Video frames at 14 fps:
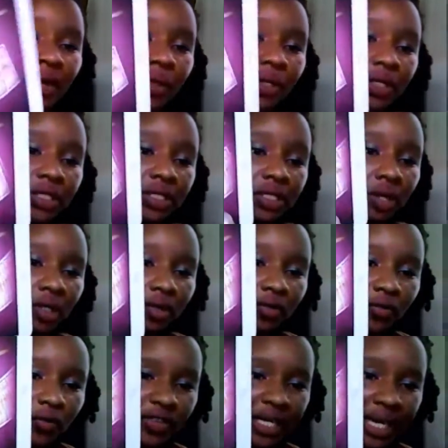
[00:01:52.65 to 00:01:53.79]
we're gonna start
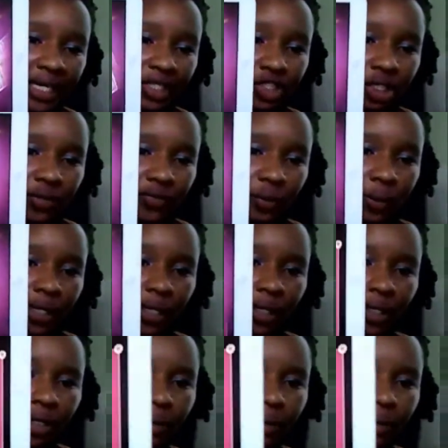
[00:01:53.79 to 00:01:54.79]
off with the energy of the week